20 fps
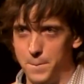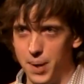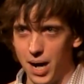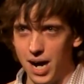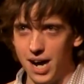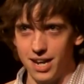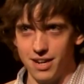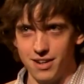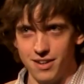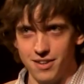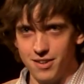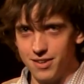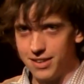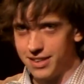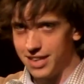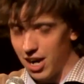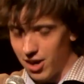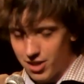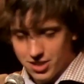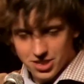But
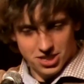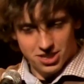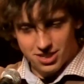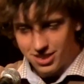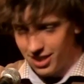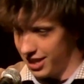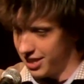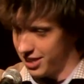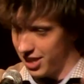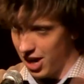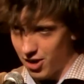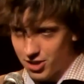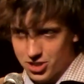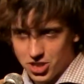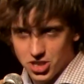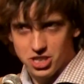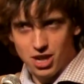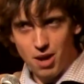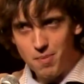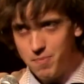there's
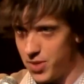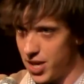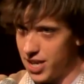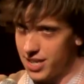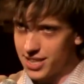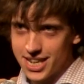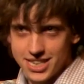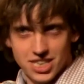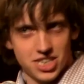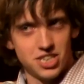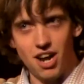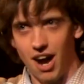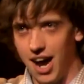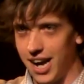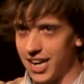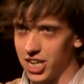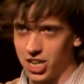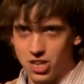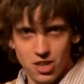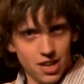something that's
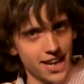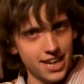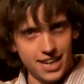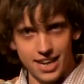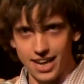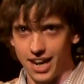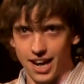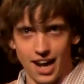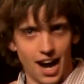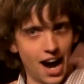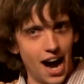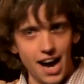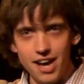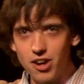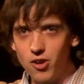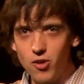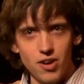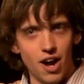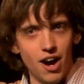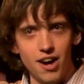not clicking. I
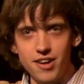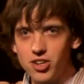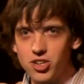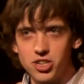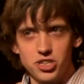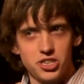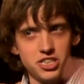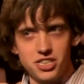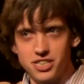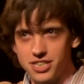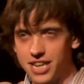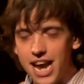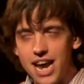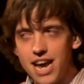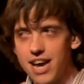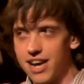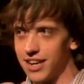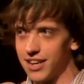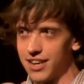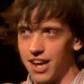don't
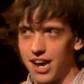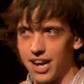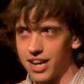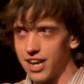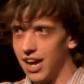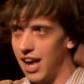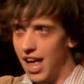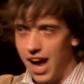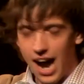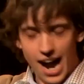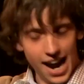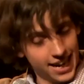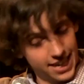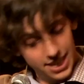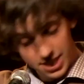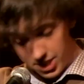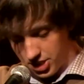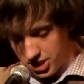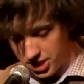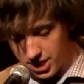understand. Like, I
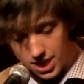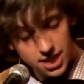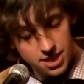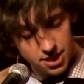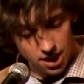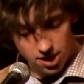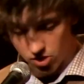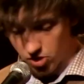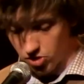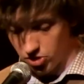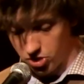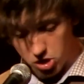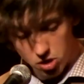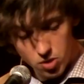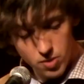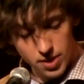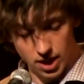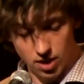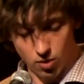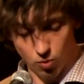can see that you're
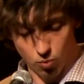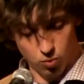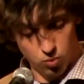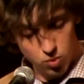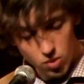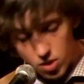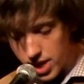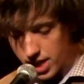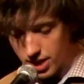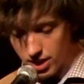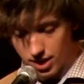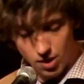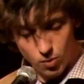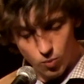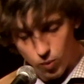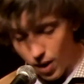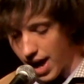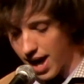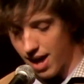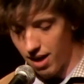doing really
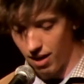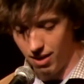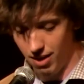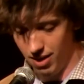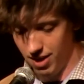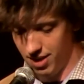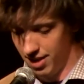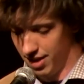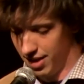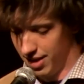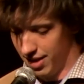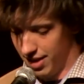well.